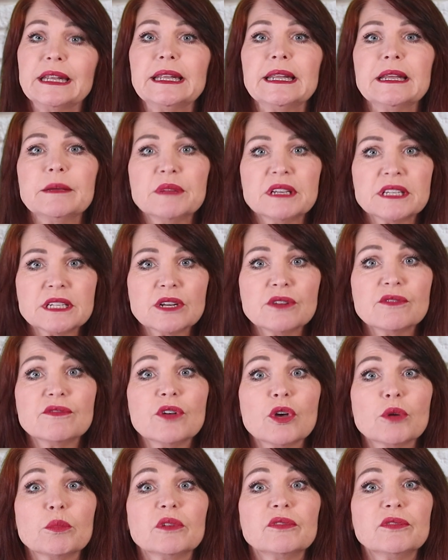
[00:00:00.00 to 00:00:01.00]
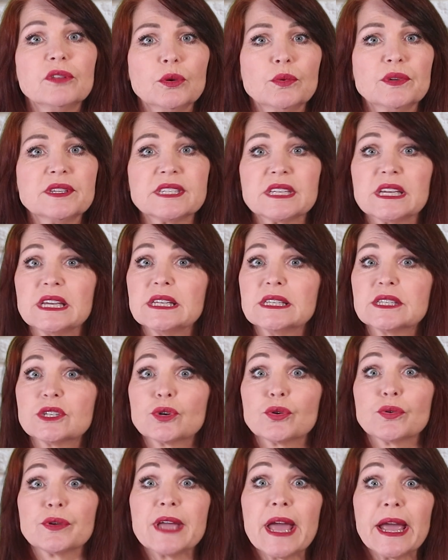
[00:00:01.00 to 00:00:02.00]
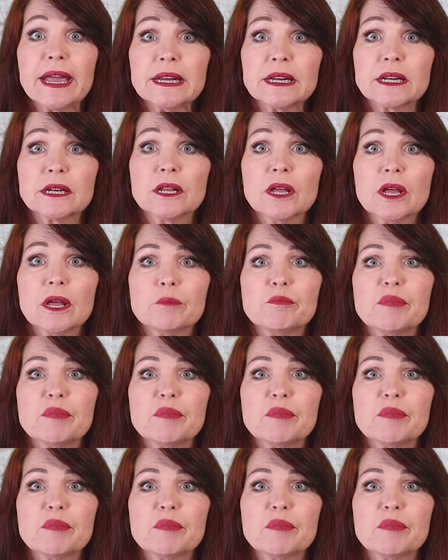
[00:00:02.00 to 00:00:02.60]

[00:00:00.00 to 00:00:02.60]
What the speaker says: limited verbal fluency is created